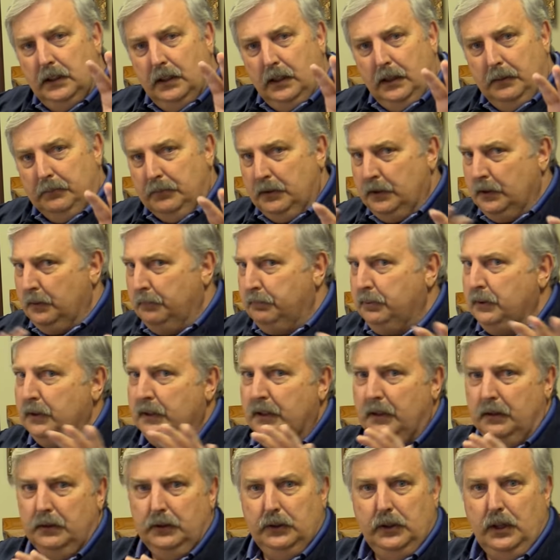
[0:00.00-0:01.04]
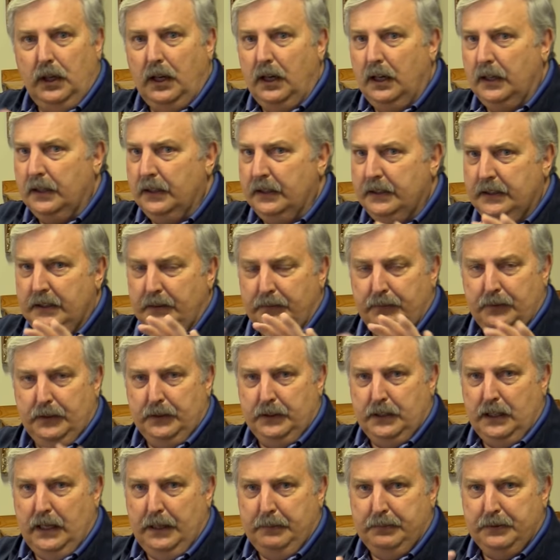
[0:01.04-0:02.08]
I'm going to put a lot of
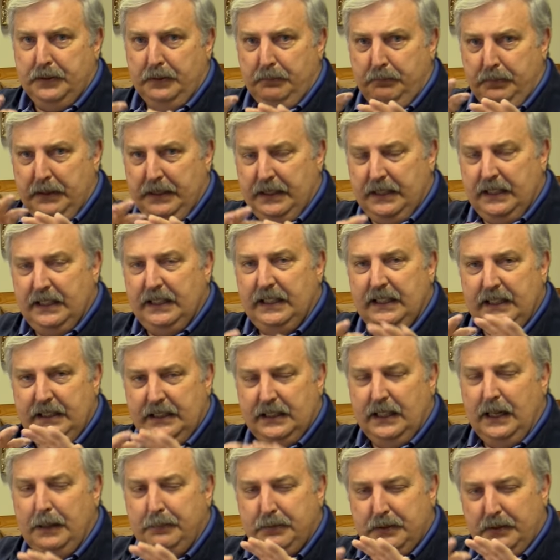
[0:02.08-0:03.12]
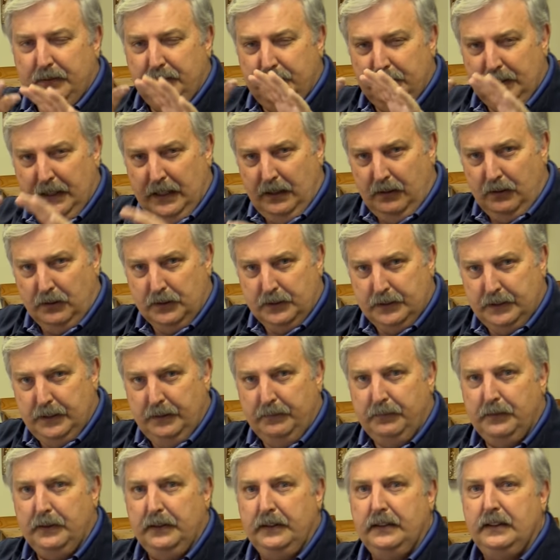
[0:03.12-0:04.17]
different types of beginning types of flowers,
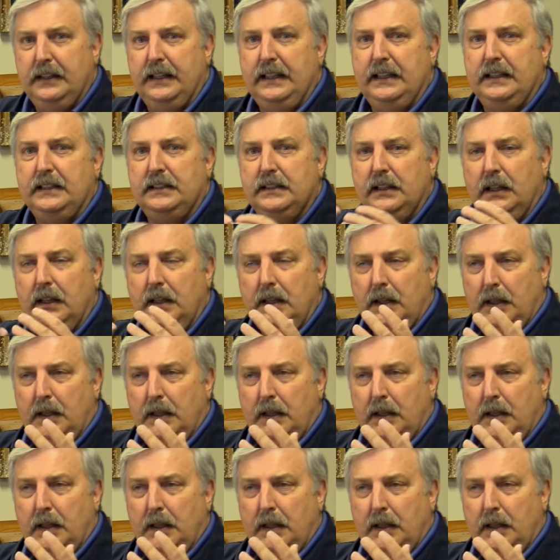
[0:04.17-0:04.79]
different things